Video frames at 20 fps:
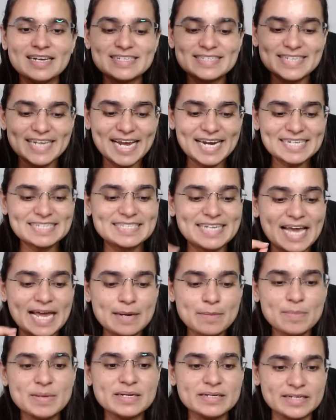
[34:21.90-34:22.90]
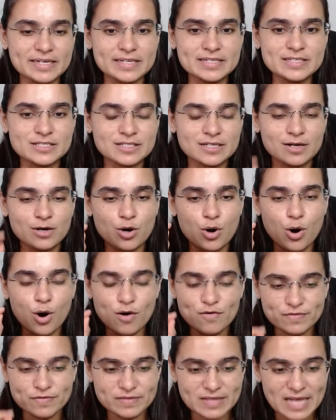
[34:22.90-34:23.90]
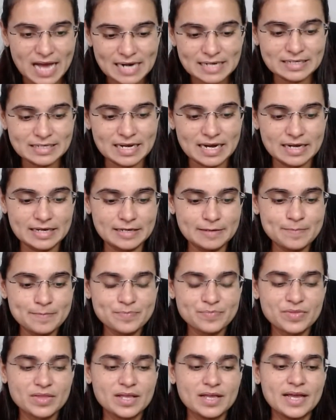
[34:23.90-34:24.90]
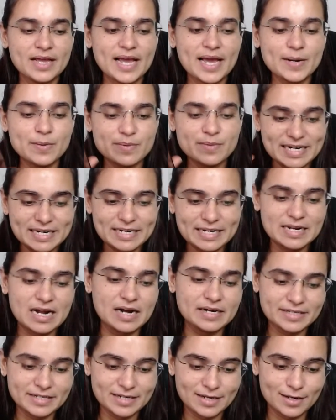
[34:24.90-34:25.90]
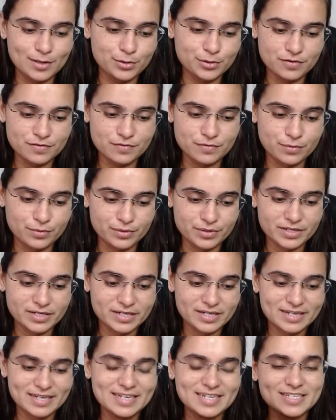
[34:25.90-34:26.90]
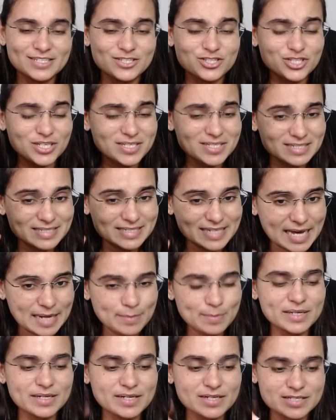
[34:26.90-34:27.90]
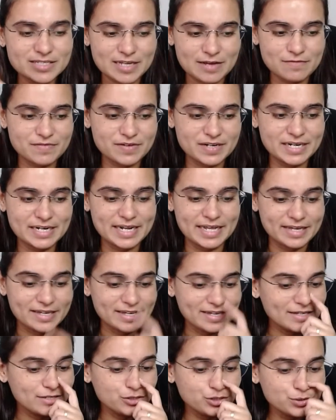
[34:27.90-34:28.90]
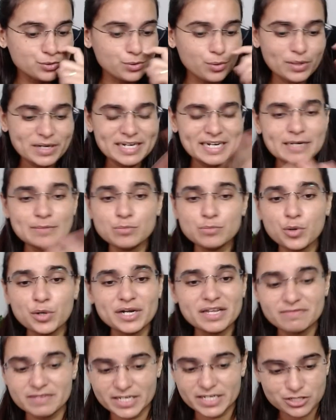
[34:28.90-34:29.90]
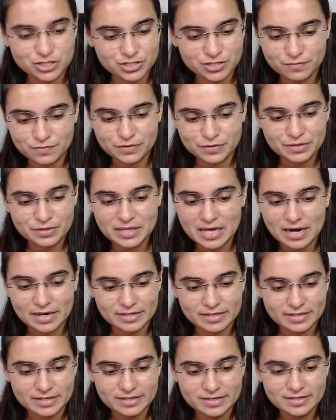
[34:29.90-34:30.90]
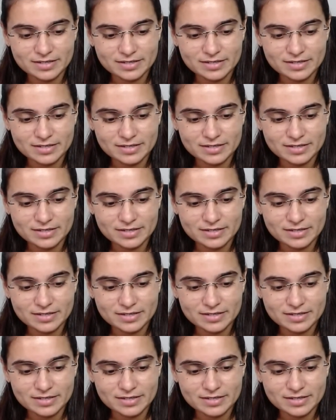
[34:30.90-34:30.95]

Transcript: Take 10 minutes of that time and read an article on your phone. Just 10 minutes every day. You don't need motivation for that.